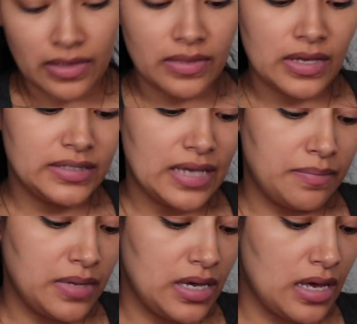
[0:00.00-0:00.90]
And then they
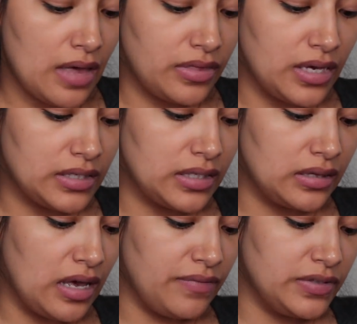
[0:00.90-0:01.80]
sent me this
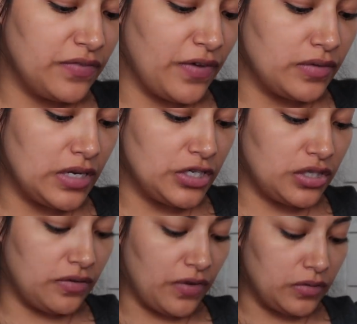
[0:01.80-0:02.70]
Love is the
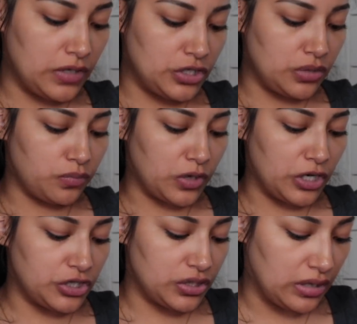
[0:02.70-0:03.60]
Foundation foundation
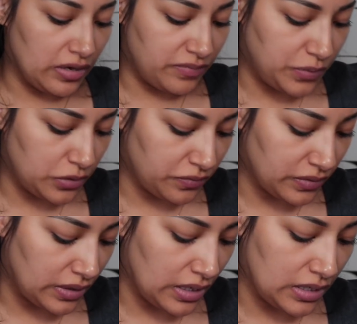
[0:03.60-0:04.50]
brush, Love
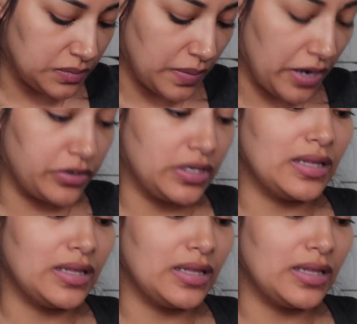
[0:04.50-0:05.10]
Beautifully Inspired